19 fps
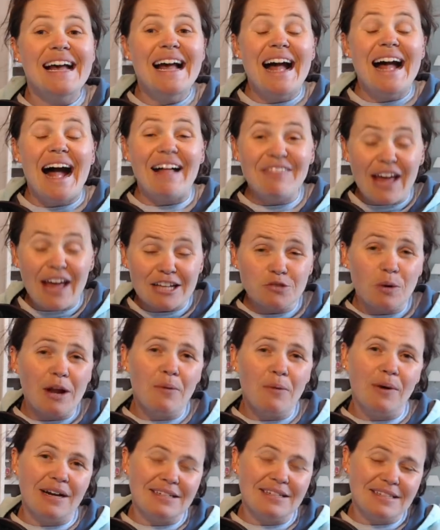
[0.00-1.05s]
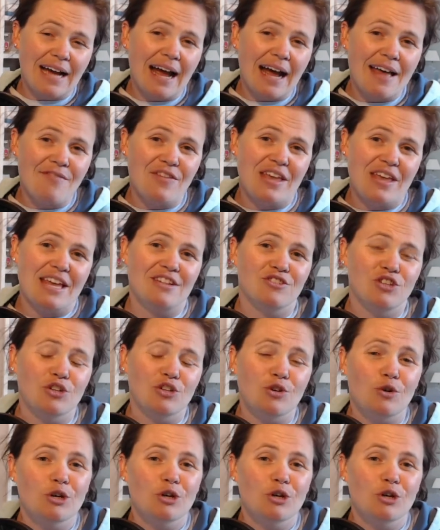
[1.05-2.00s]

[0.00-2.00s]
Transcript: And that's what I want to dive into